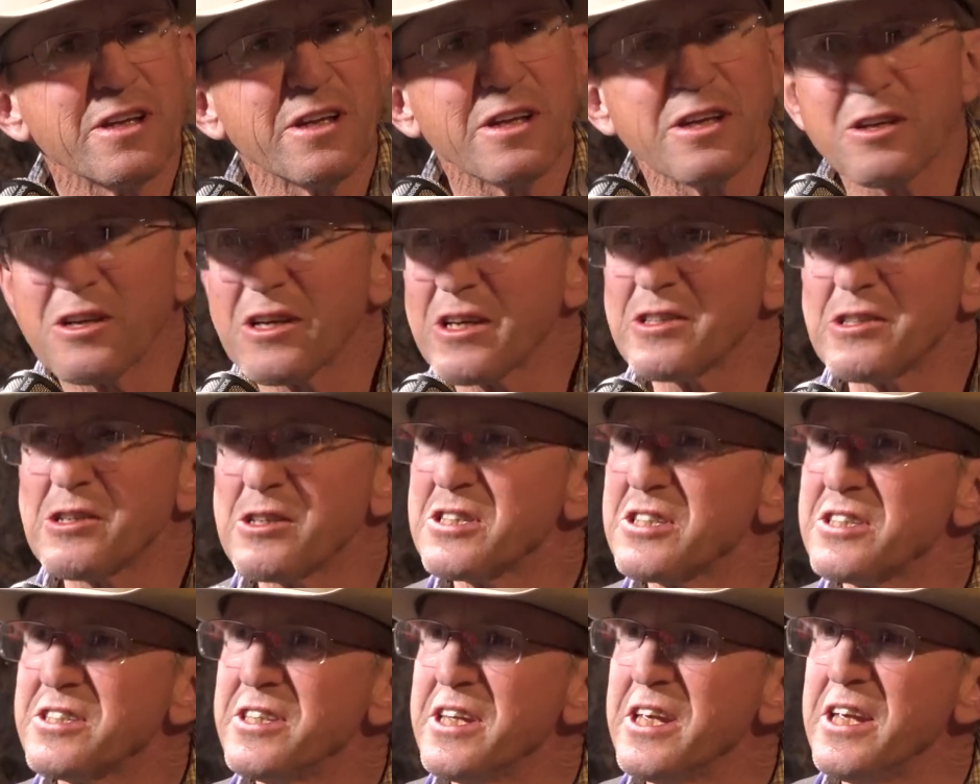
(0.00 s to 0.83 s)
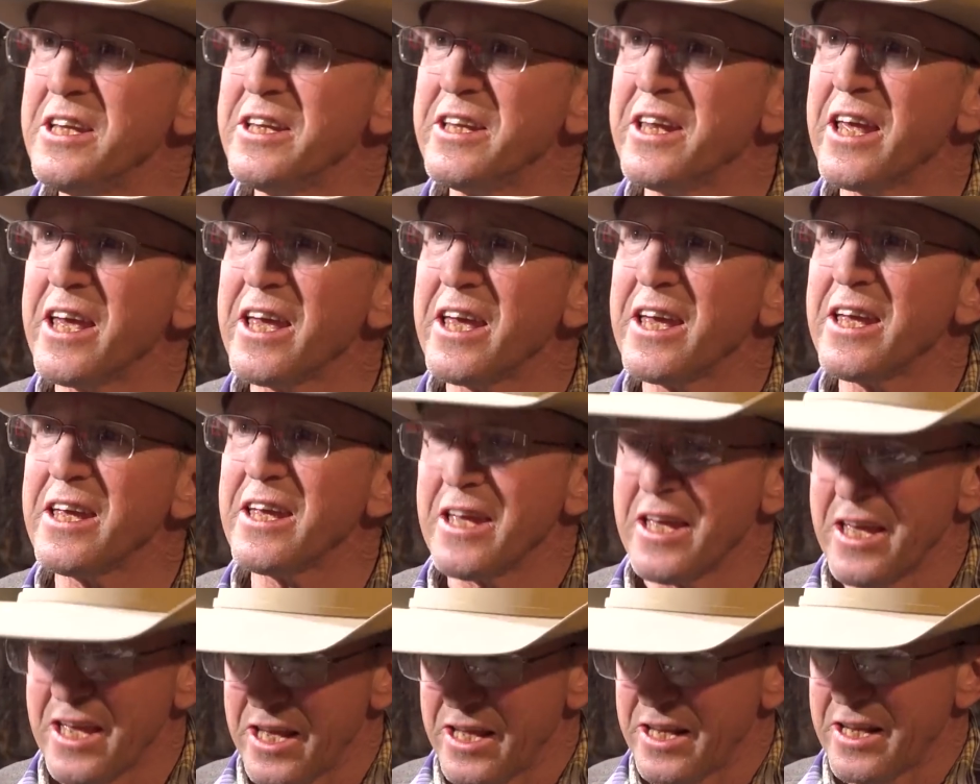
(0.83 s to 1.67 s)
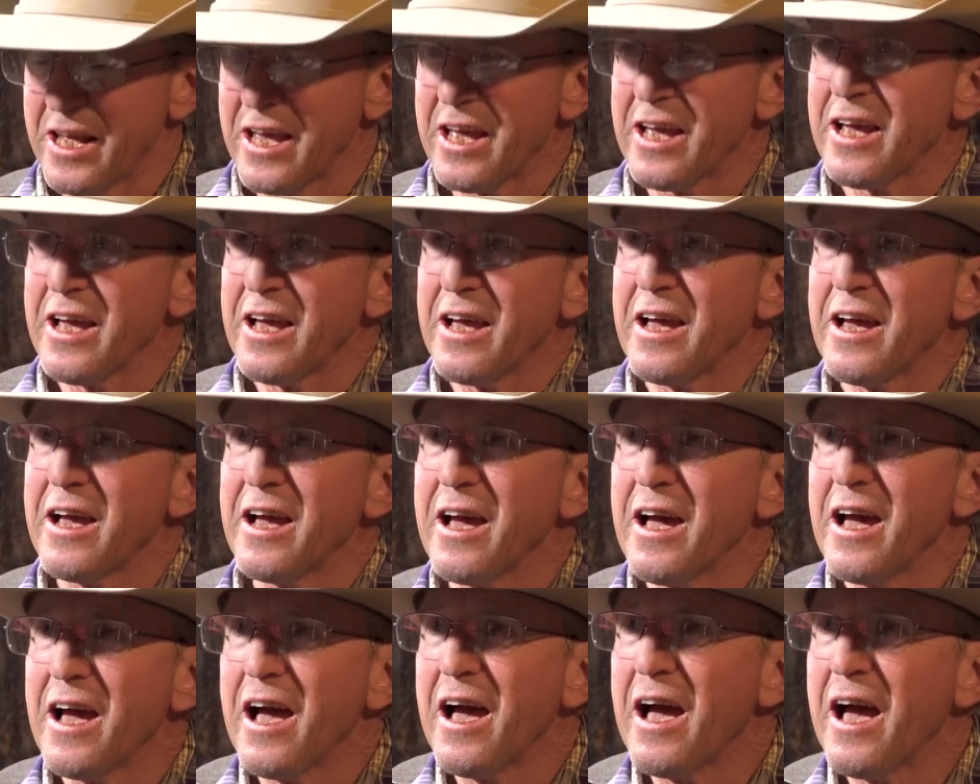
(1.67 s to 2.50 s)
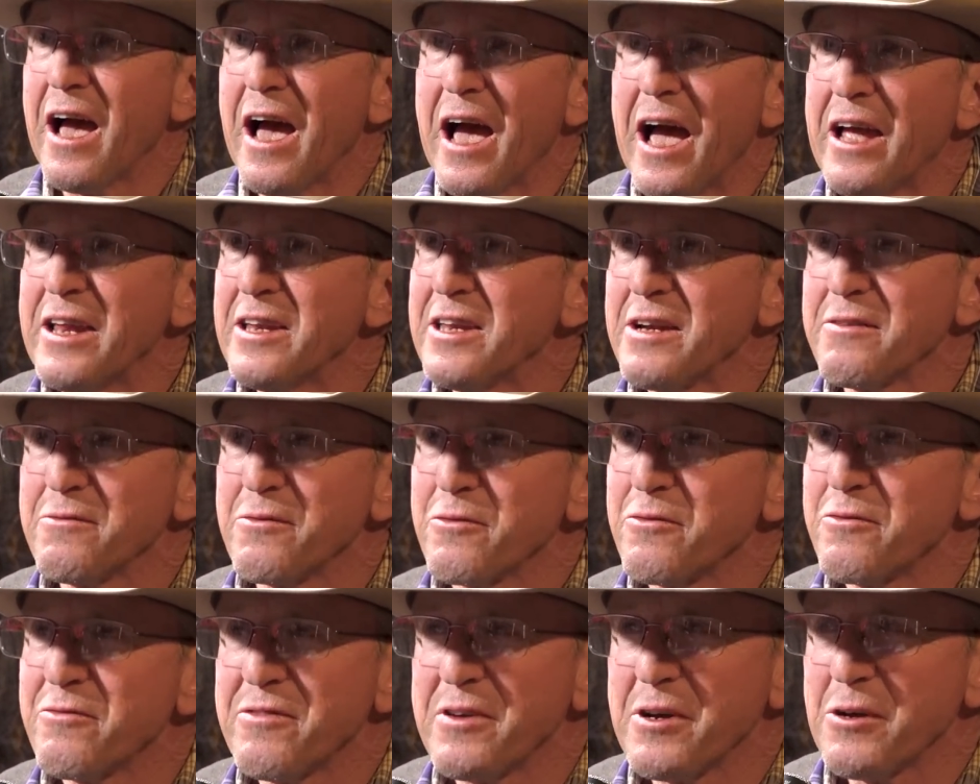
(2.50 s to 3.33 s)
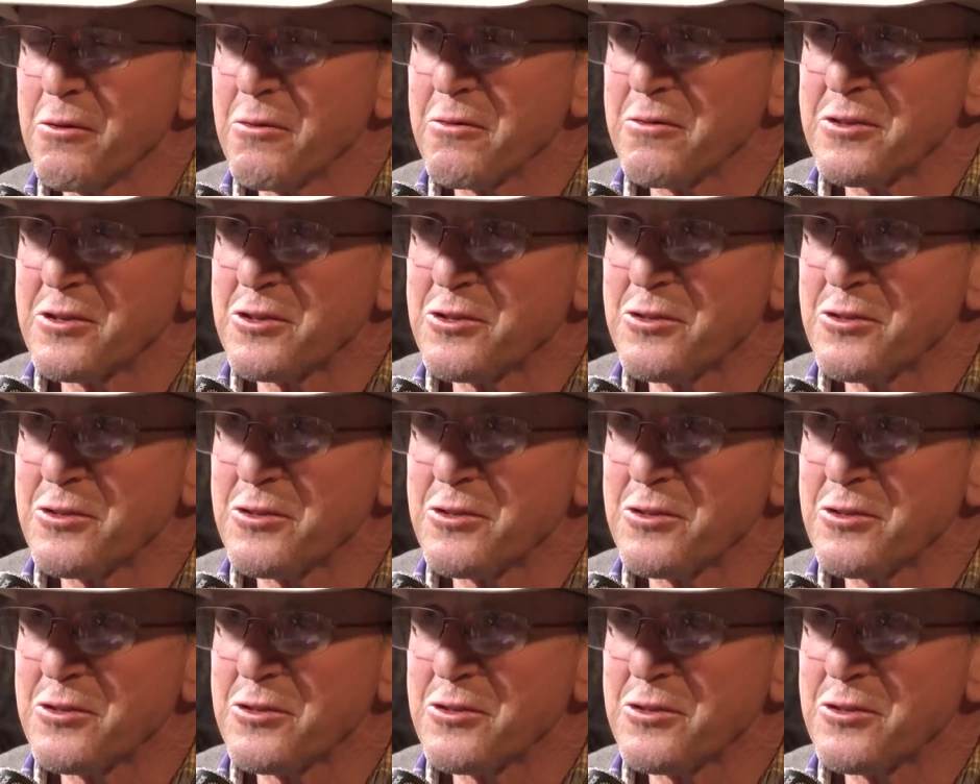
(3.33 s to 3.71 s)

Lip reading: because it's D-Day, and I never felt